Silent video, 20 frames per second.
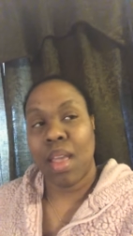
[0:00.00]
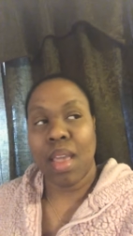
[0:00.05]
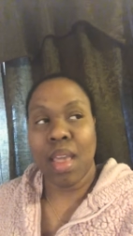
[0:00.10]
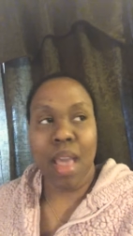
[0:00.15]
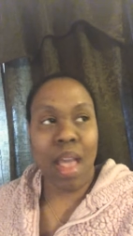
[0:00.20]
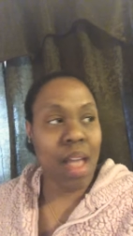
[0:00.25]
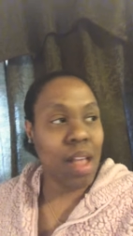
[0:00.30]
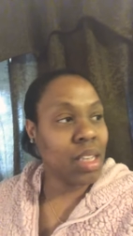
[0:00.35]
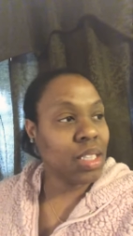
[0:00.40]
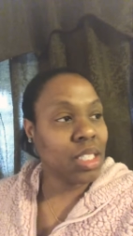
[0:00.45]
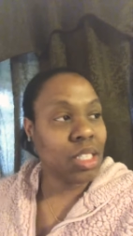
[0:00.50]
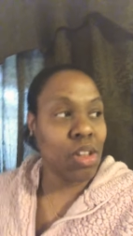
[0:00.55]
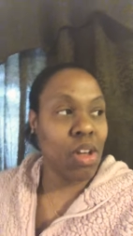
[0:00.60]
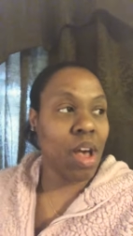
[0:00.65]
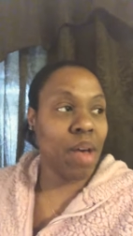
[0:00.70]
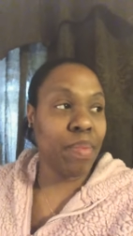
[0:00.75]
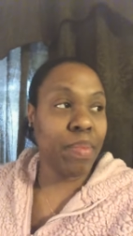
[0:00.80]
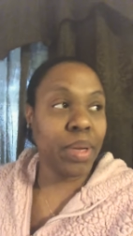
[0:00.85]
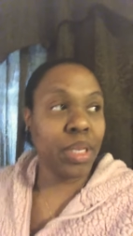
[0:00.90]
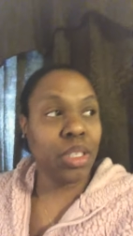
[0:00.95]
Yeah, so
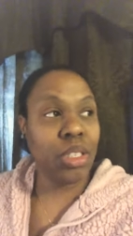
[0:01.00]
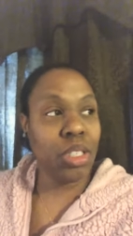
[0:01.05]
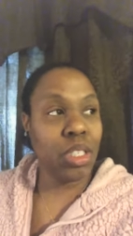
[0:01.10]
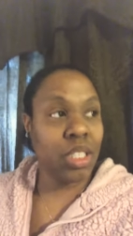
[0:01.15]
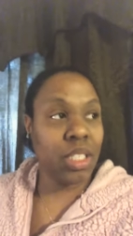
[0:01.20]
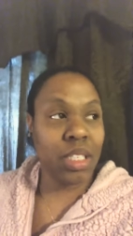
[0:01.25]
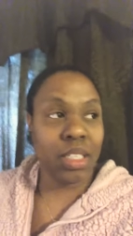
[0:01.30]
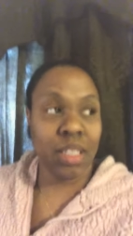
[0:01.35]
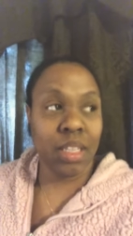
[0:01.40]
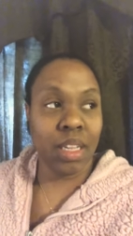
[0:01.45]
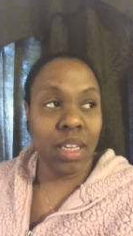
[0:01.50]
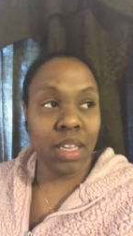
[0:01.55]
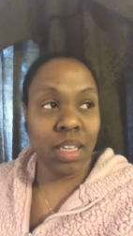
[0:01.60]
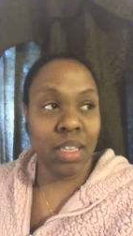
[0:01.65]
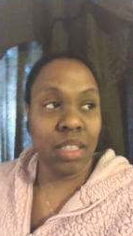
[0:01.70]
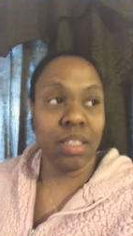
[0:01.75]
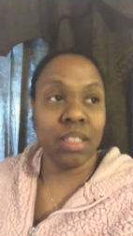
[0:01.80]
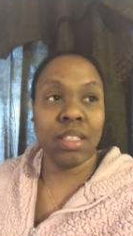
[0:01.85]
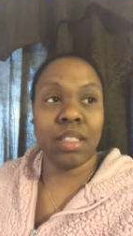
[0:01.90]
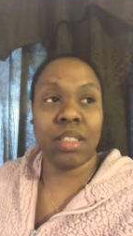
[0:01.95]
I've been using
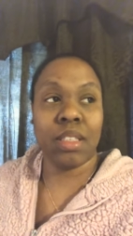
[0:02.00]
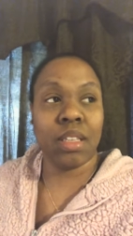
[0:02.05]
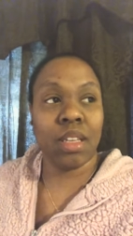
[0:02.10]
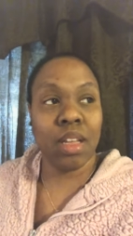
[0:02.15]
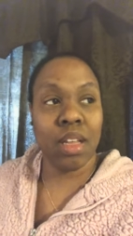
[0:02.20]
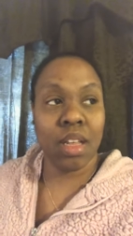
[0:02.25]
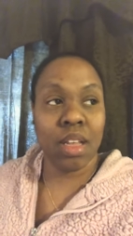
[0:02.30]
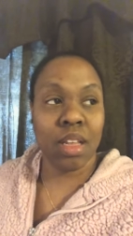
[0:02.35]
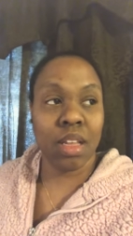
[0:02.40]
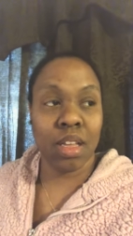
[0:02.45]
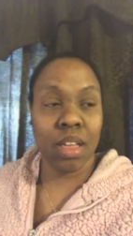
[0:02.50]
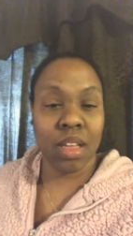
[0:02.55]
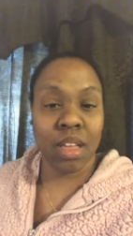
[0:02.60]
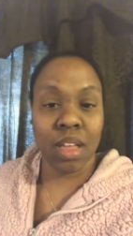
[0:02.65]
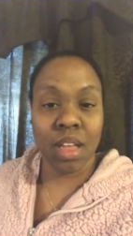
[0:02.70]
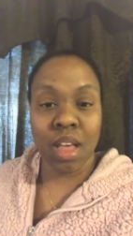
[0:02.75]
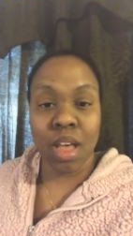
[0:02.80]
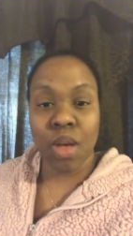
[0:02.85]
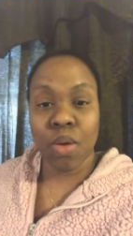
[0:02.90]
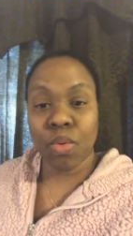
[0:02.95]
this
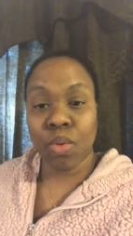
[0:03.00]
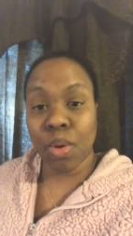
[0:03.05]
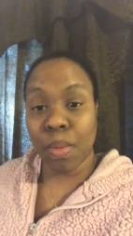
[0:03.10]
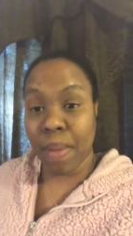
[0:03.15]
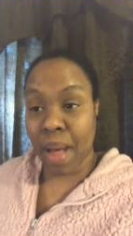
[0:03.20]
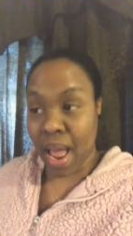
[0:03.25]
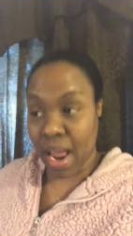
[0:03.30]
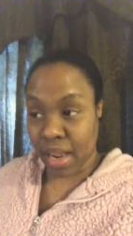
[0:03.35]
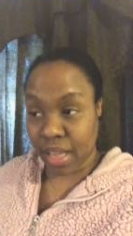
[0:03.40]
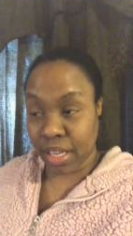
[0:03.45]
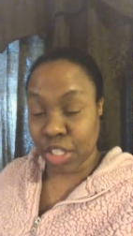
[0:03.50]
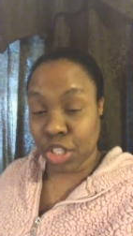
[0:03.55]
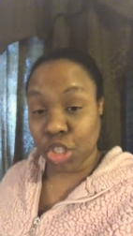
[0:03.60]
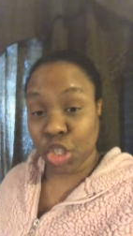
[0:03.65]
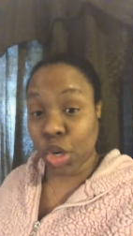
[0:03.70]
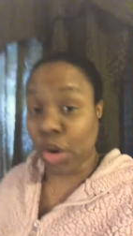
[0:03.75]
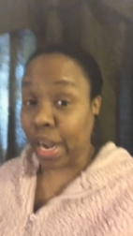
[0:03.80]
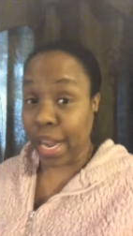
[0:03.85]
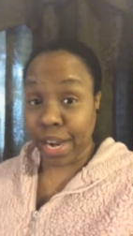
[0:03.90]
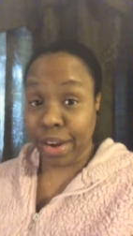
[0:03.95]
robotic
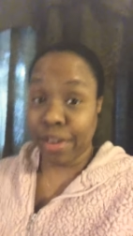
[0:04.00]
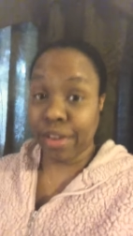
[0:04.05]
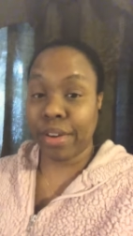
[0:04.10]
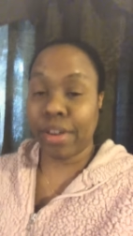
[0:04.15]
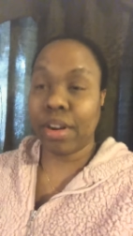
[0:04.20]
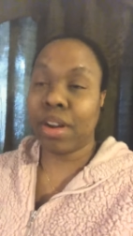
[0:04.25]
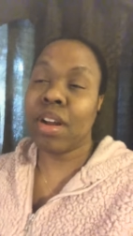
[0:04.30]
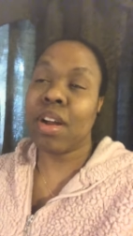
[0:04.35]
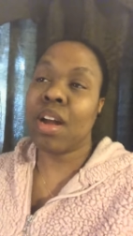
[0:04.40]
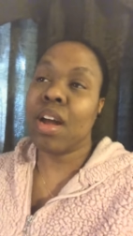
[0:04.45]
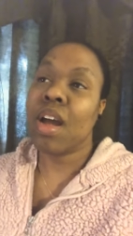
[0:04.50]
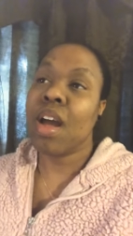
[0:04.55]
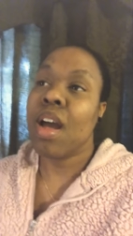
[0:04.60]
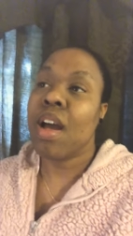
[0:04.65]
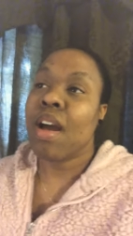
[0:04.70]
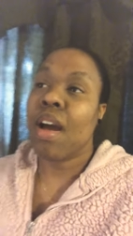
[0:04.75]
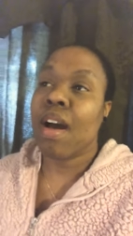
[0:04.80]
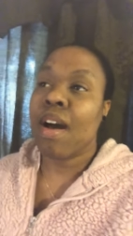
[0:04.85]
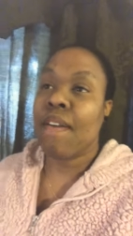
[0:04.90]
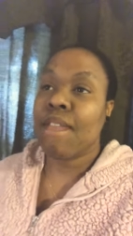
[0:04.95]
trader
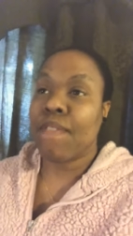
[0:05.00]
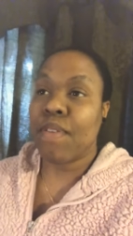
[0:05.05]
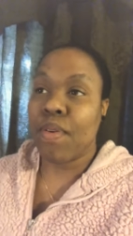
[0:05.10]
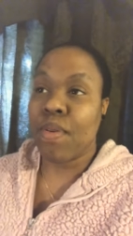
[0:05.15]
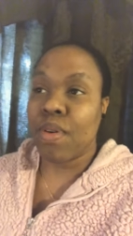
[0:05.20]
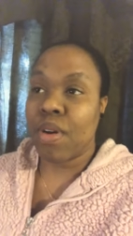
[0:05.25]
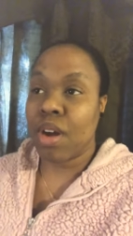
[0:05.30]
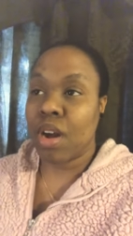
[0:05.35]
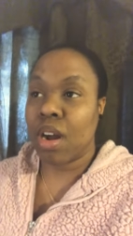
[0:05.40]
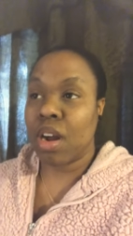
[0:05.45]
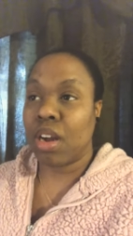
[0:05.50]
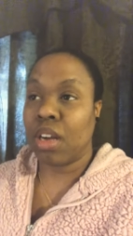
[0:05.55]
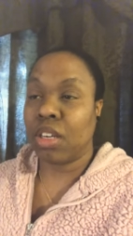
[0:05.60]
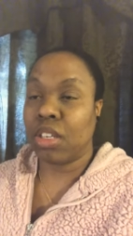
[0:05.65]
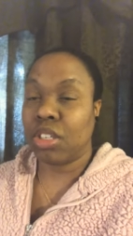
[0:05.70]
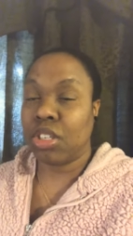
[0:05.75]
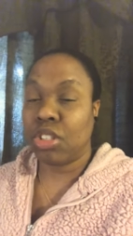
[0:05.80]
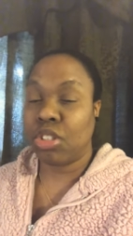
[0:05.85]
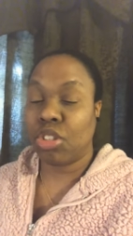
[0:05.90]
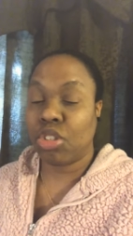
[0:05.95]

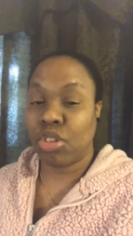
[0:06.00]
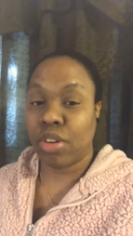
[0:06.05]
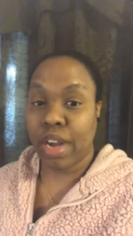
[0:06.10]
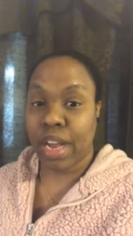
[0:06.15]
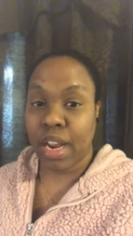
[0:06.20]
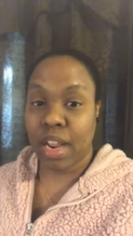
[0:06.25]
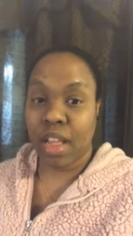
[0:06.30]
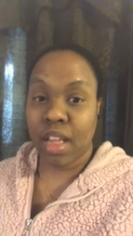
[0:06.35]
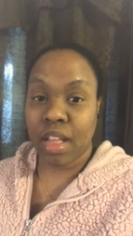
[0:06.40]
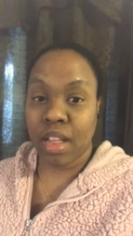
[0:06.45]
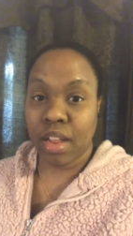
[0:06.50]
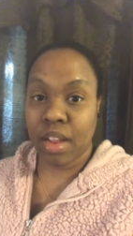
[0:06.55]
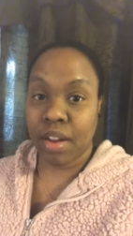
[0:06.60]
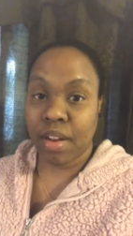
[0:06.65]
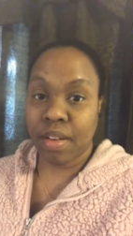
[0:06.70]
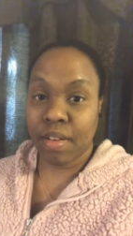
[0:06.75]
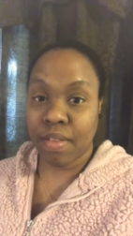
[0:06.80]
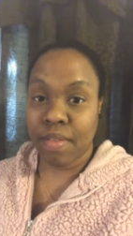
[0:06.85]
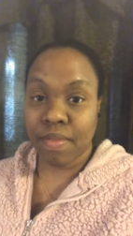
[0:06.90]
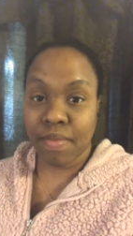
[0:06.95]
for trading
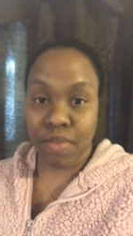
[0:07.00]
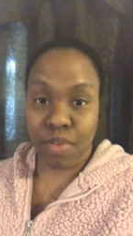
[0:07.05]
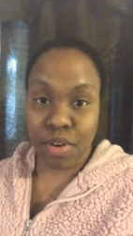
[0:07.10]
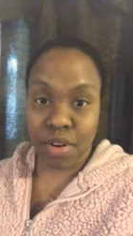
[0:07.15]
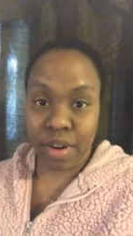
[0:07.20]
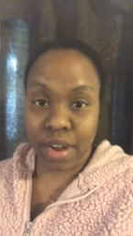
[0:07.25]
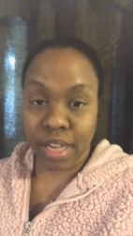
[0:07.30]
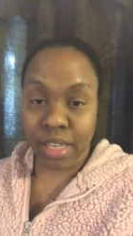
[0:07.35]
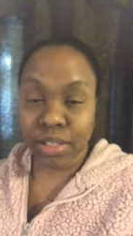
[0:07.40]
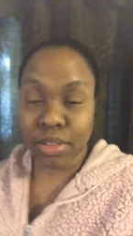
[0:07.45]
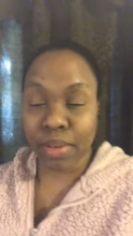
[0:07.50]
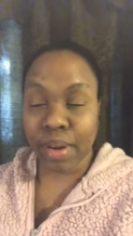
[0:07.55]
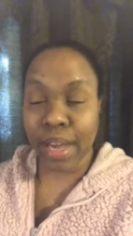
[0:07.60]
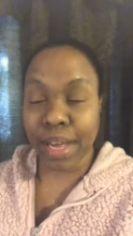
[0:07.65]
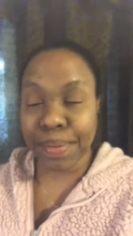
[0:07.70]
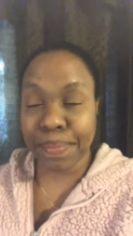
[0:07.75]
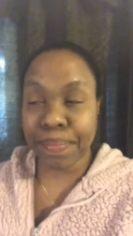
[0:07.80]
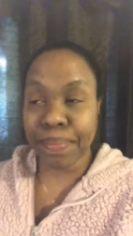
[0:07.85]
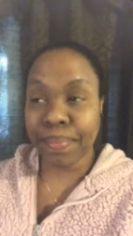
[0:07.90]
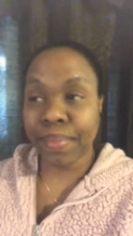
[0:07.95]
in Forex,
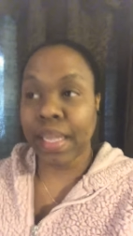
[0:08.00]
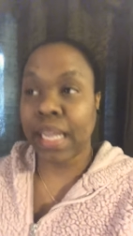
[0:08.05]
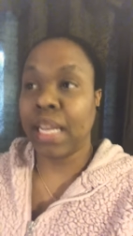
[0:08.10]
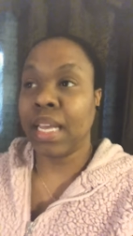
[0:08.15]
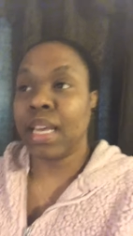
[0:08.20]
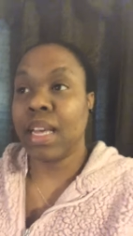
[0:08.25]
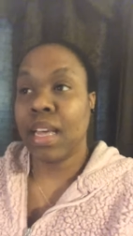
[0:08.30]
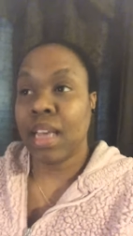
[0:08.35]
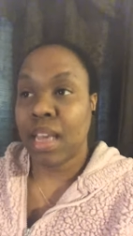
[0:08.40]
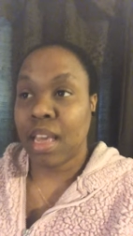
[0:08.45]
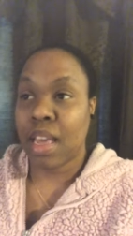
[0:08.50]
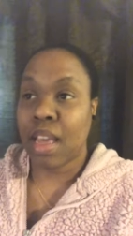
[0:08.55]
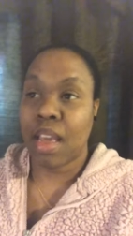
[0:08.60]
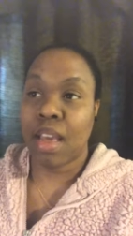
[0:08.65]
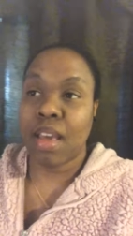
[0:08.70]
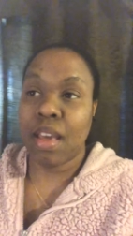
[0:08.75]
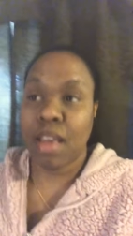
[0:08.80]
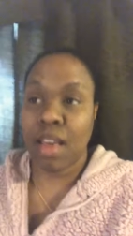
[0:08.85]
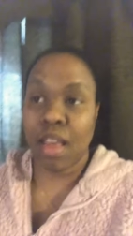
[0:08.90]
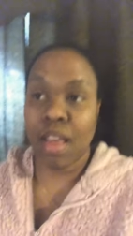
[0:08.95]
right?
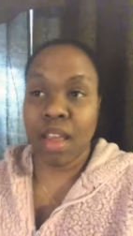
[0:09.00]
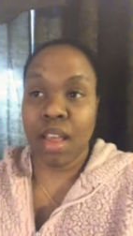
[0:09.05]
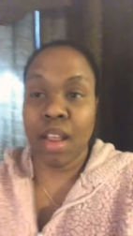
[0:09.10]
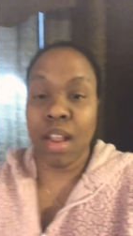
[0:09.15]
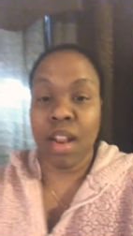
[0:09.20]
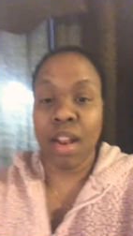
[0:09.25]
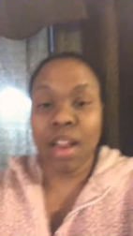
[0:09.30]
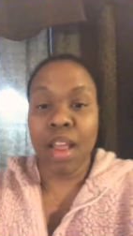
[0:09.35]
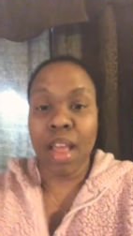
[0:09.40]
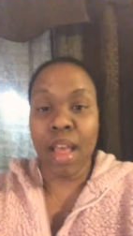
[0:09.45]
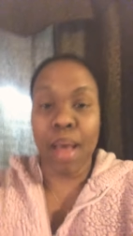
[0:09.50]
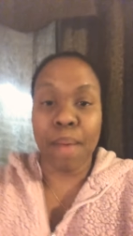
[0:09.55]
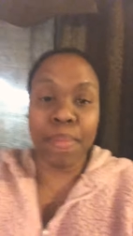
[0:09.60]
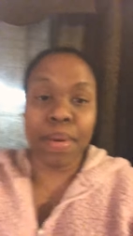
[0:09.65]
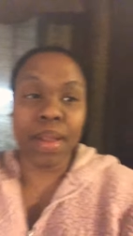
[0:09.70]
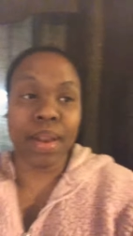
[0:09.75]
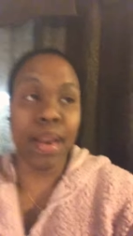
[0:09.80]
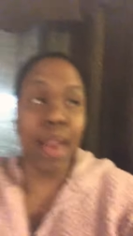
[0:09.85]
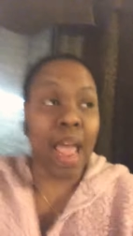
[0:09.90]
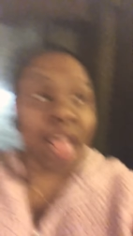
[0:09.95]
And I
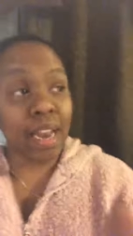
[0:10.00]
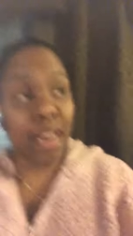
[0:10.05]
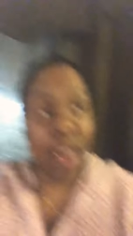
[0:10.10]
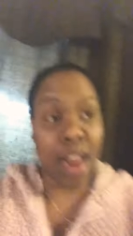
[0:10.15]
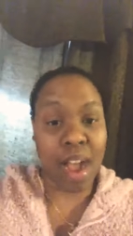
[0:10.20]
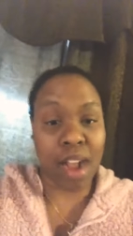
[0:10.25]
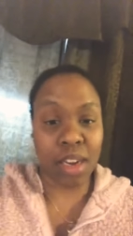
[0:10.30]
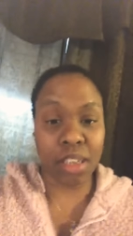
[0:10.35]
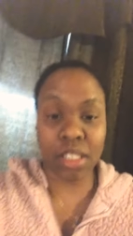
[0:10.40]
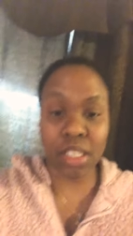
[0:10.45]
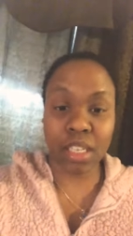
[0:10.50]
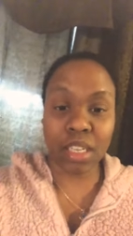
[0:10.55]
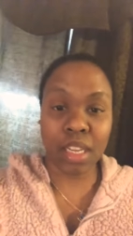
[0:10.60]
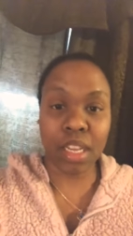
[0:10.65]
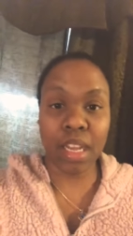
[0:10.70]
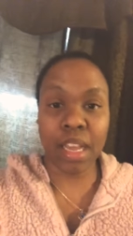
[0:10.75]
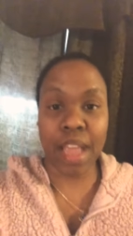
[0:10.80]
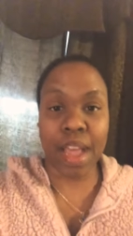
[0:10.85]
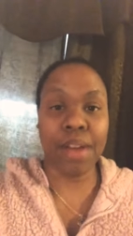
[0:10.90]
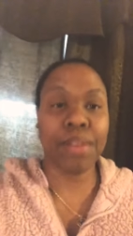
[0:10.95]
put $90 in
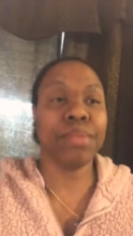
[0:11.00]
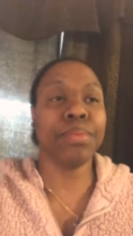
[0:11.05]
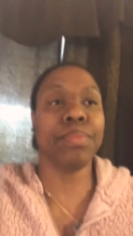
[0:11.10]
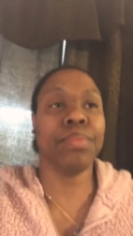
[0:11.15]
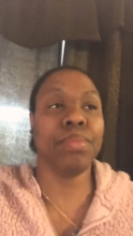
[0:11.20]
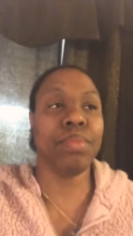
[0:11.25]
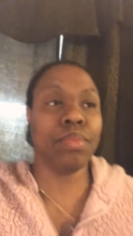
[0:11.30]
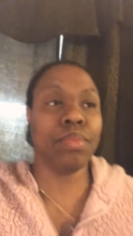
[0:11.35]
the account,